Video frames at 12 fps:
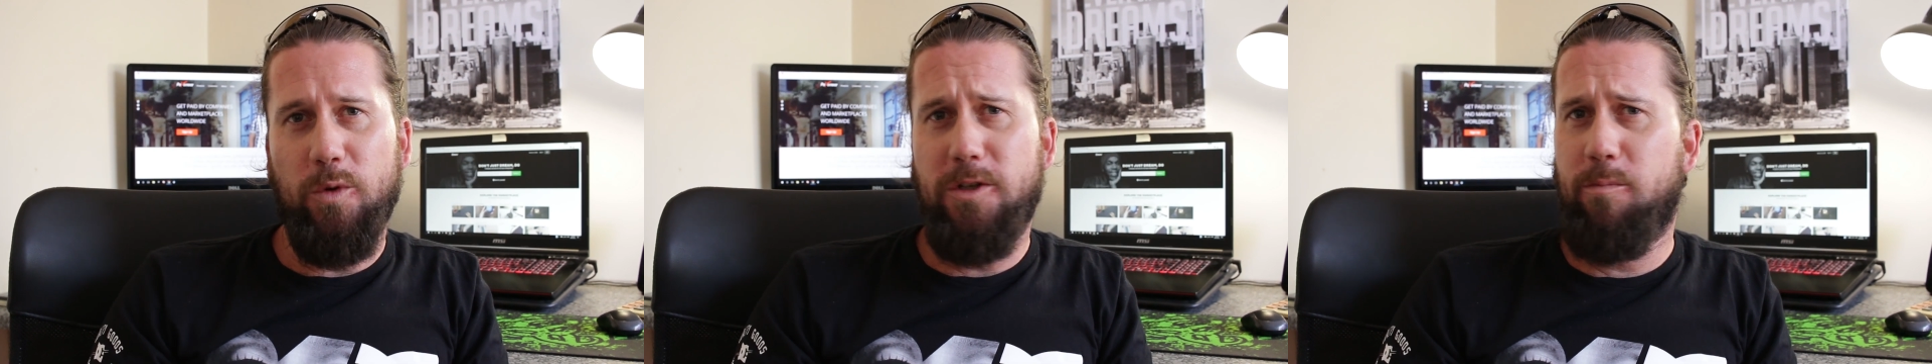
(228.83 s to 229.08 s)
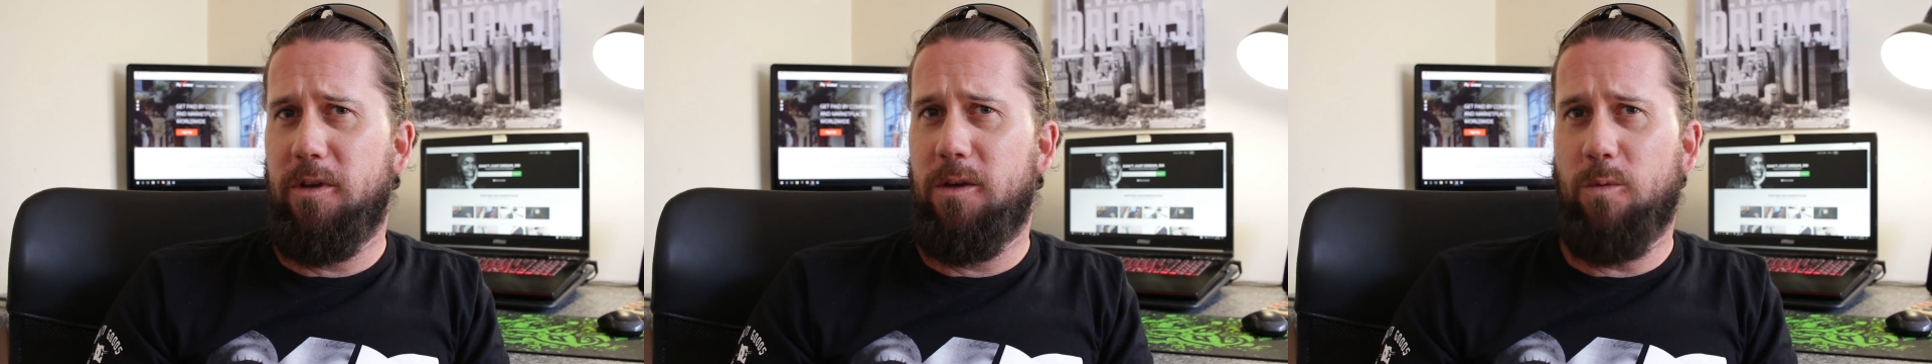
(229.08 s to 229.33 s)
would
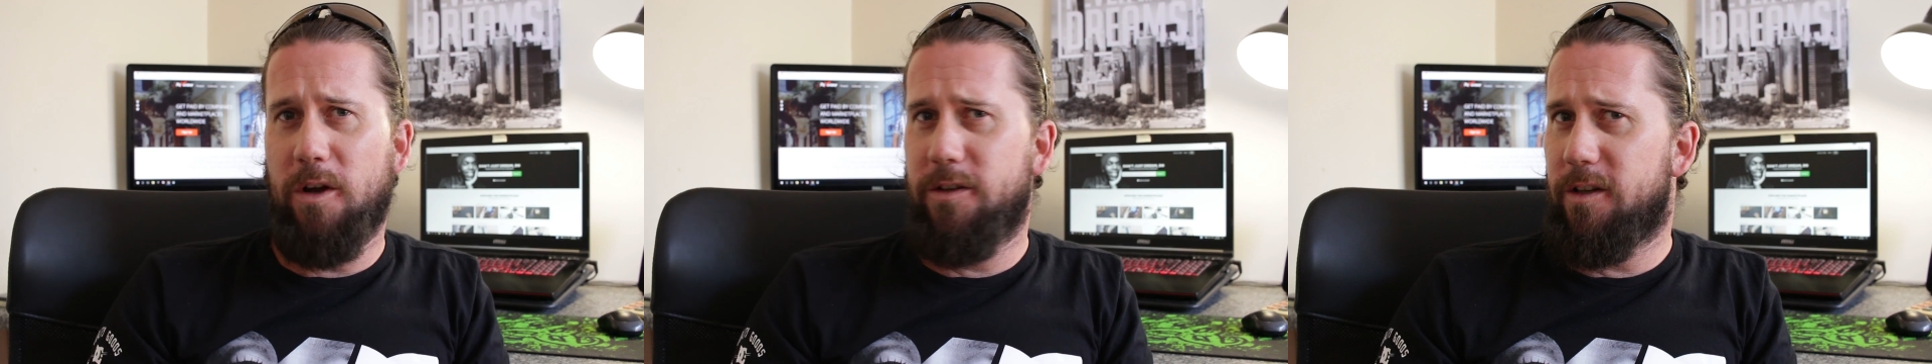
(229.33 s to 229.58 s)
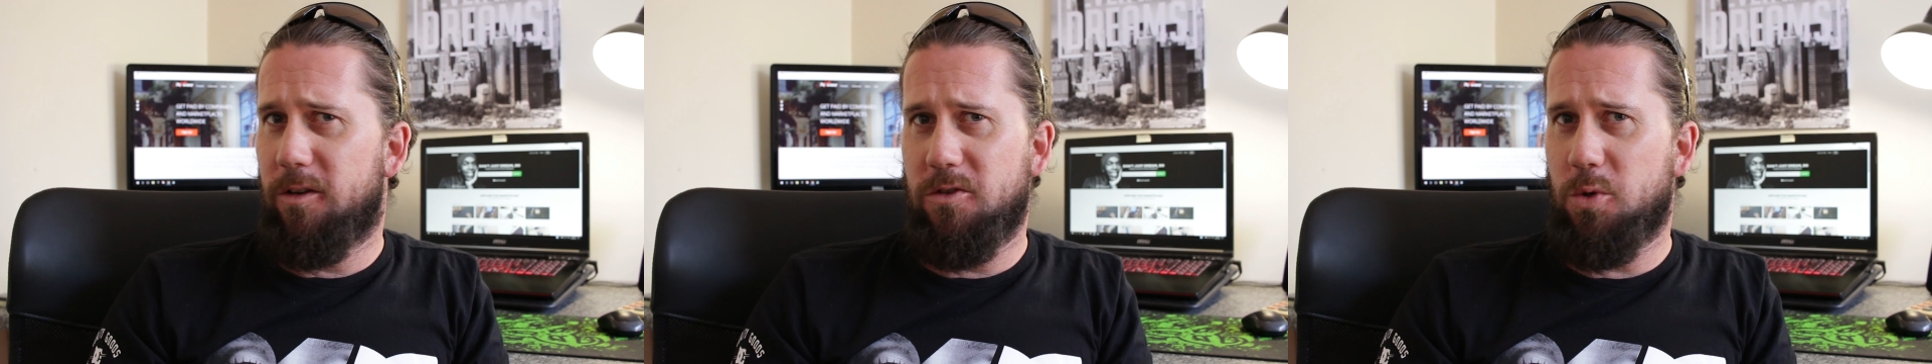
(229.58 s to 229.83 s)
you be
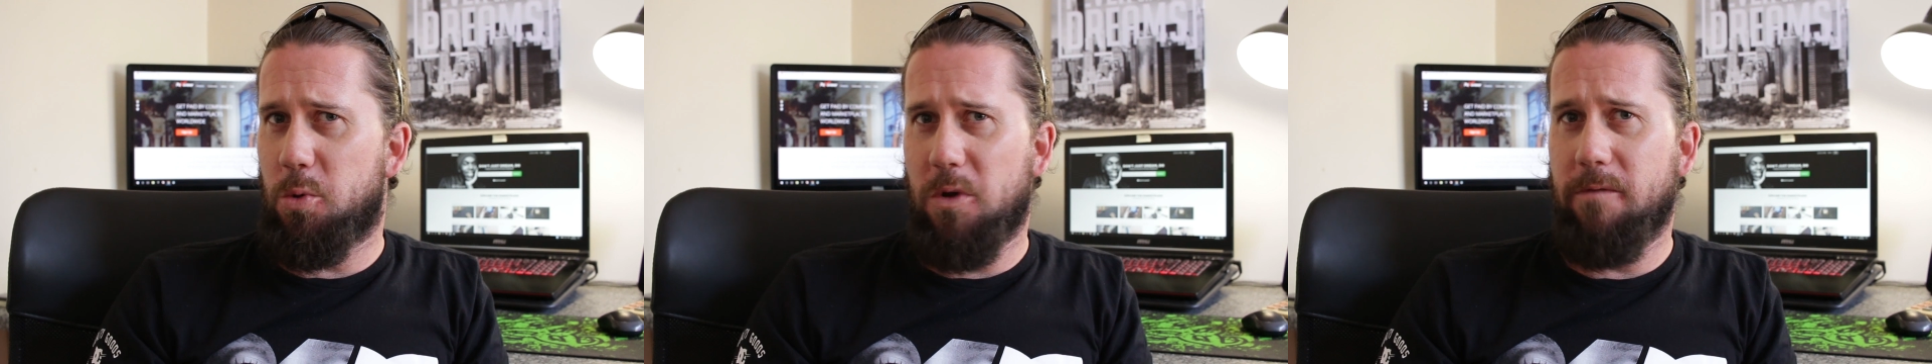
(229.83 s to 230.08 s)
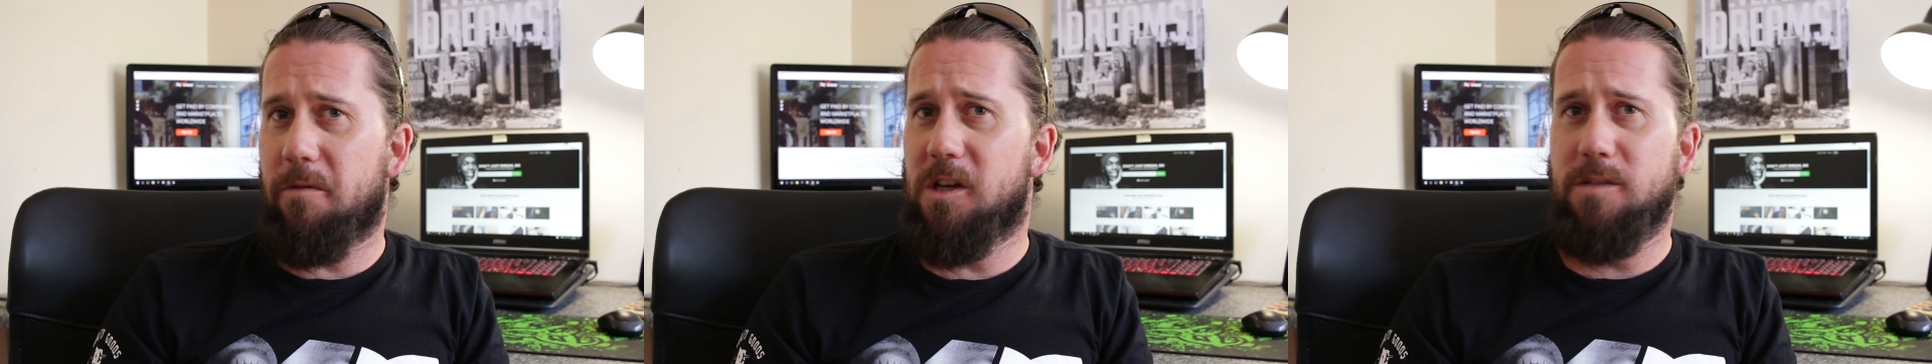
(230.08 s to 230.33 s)
wanting to
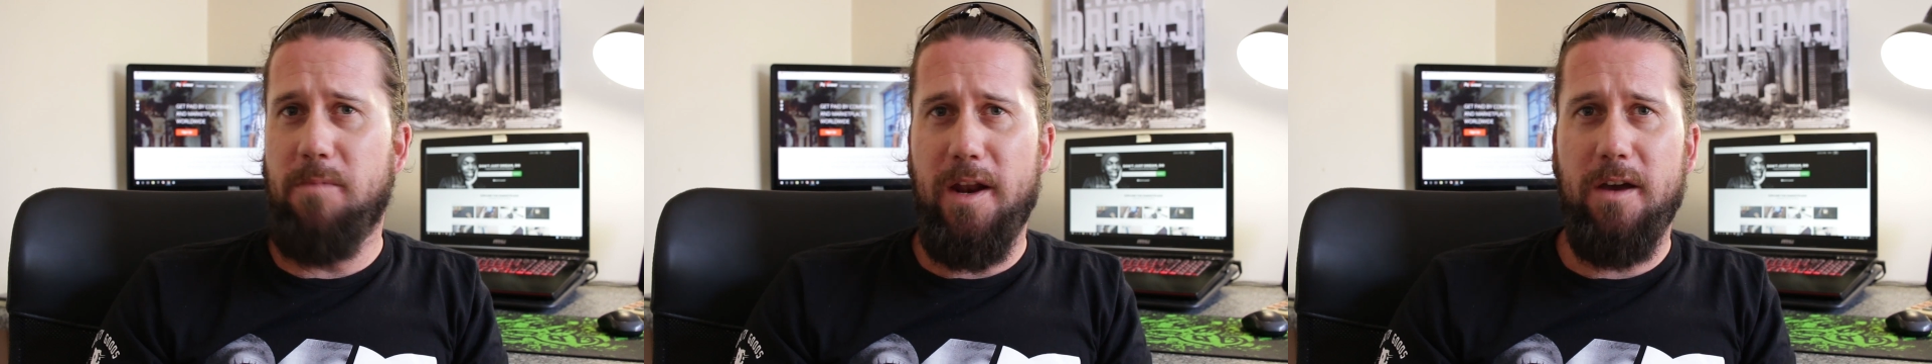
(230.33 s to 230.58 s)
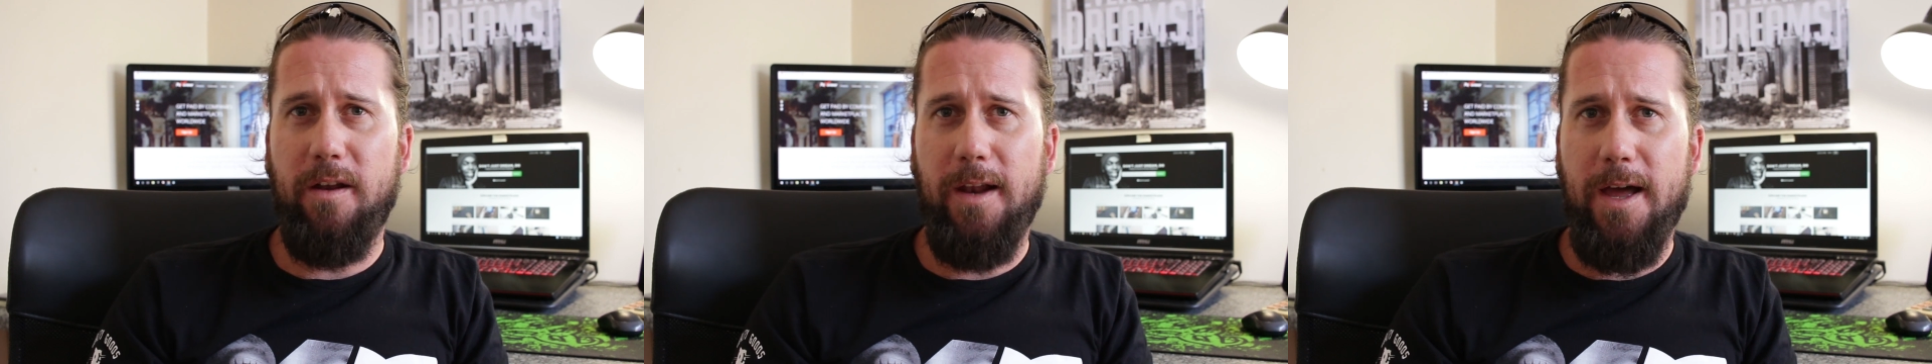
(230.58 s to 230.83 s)
invest
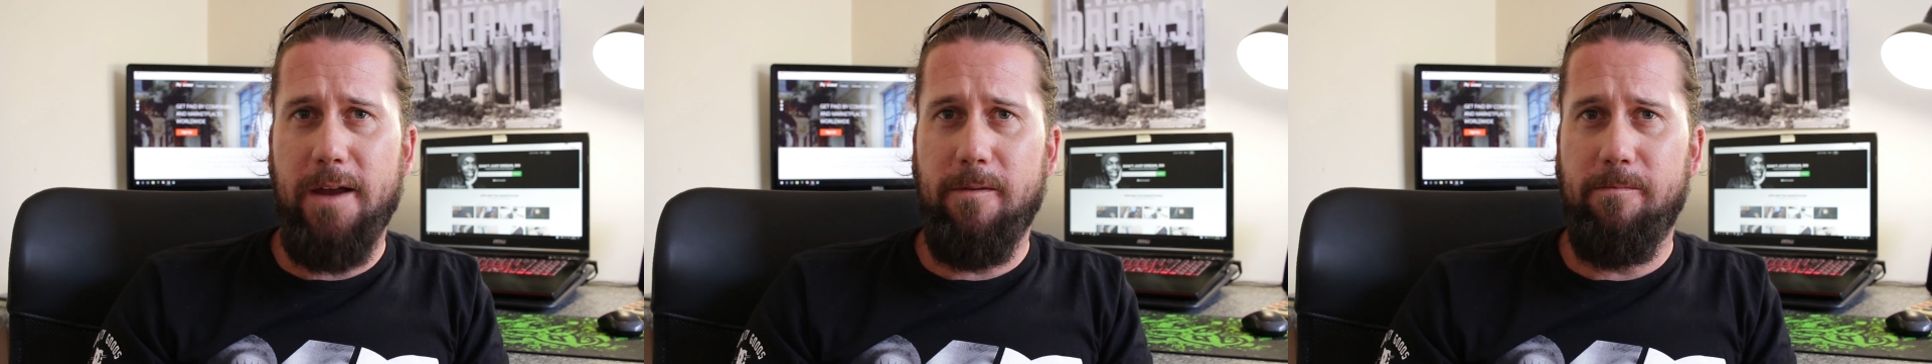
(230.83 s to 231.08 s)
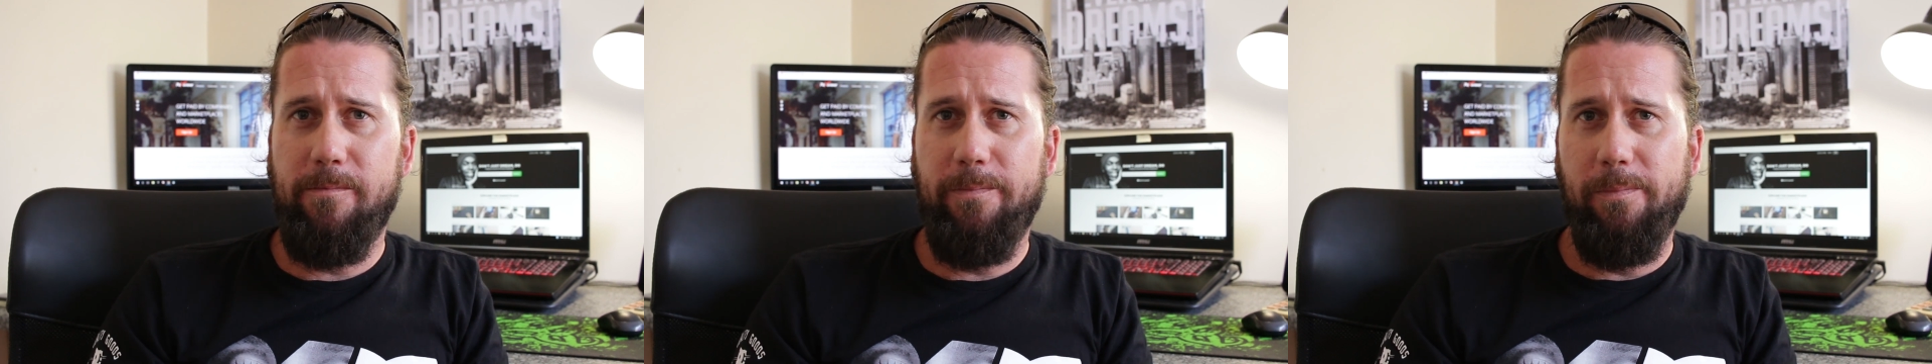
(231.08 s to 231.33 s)
money online?